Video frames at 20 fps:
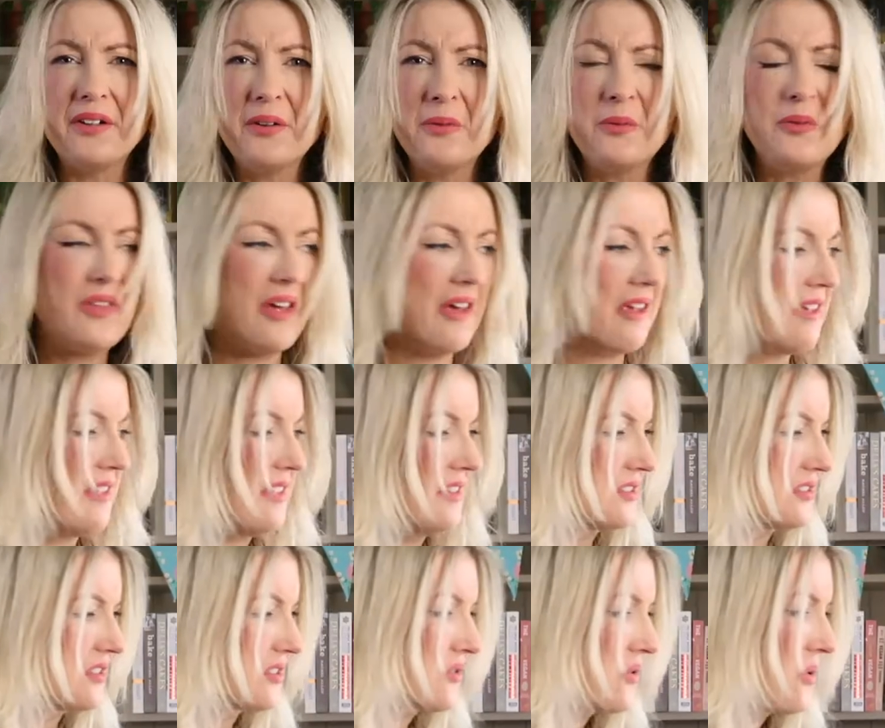don't know what that
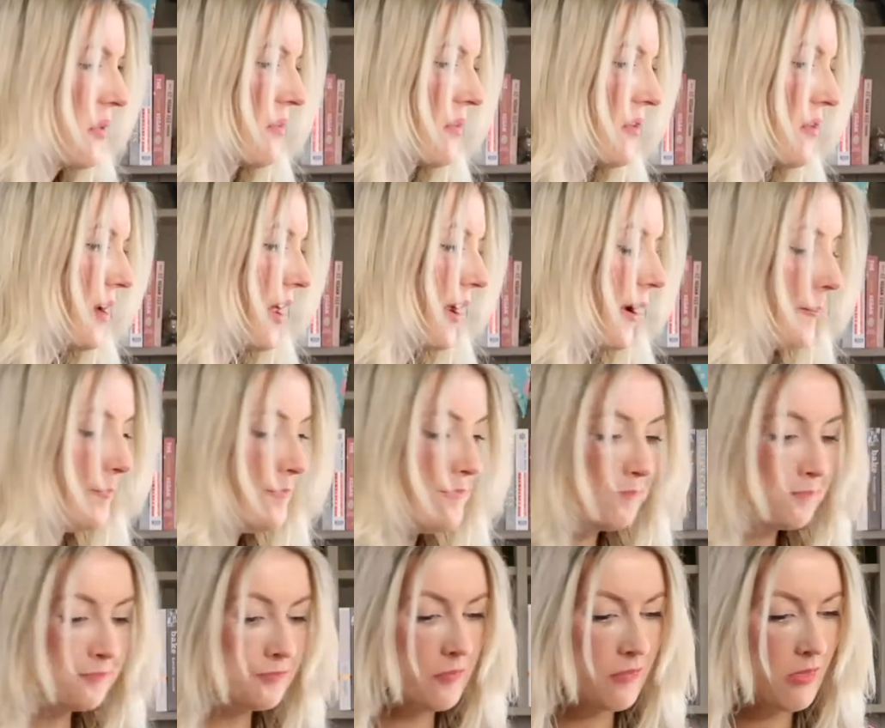is. It's got a real like
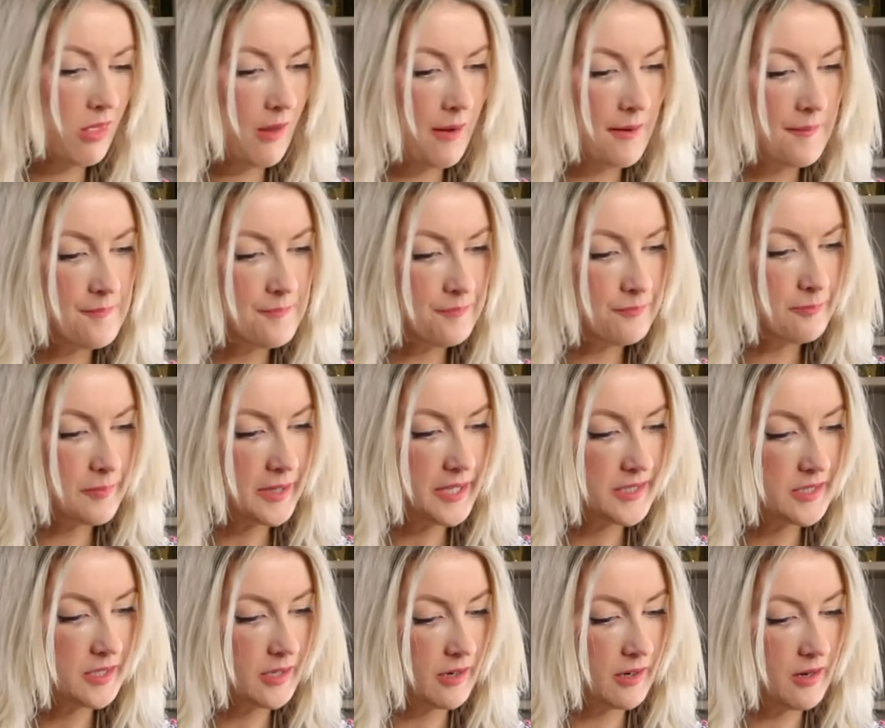
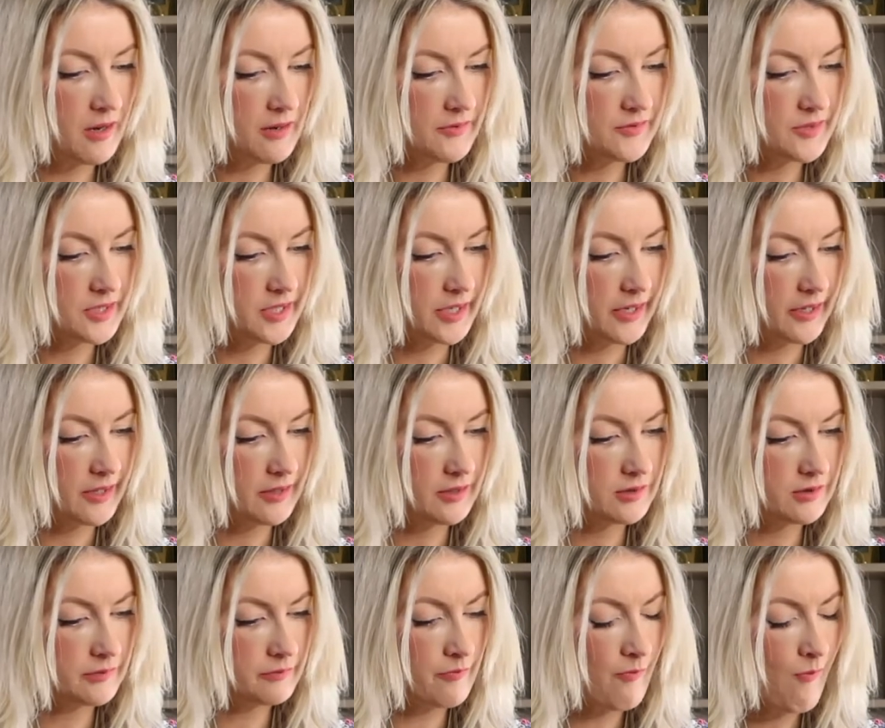bitter
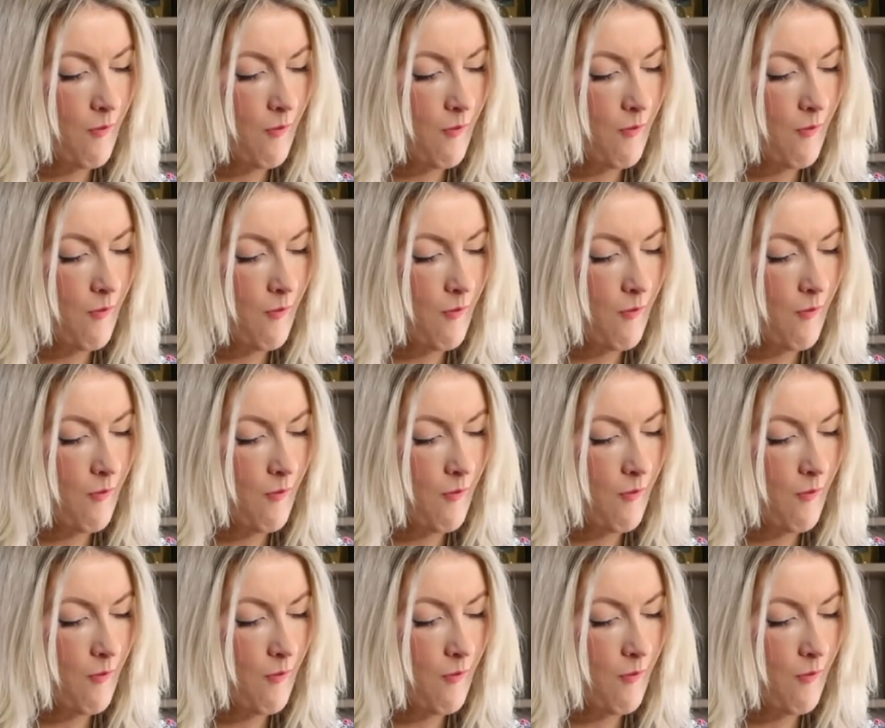aftertaste.